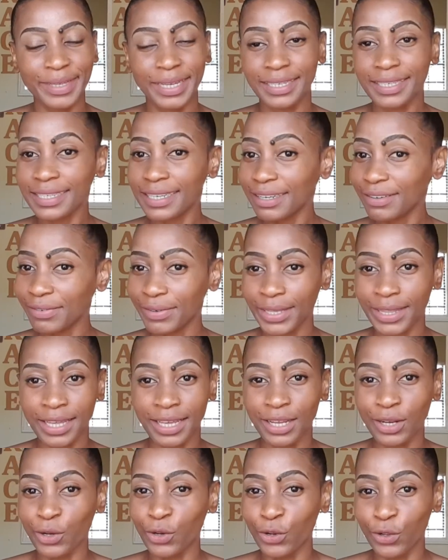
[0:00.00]
Dear
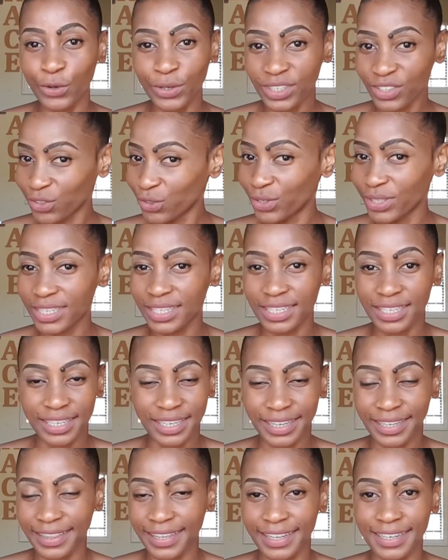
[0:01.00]
father-in-law is not
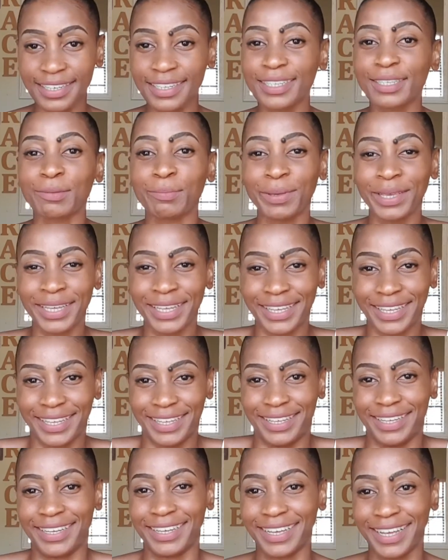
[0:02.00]
seeing that it's
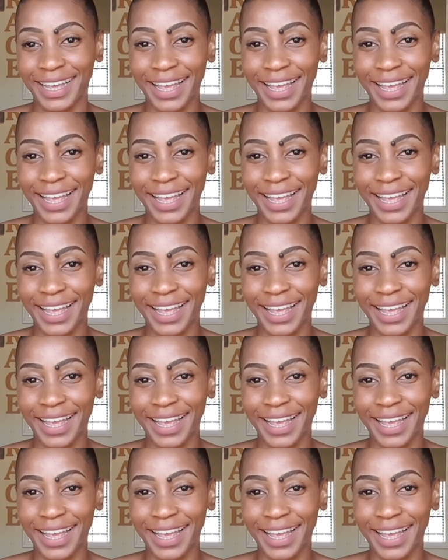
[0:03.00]
me.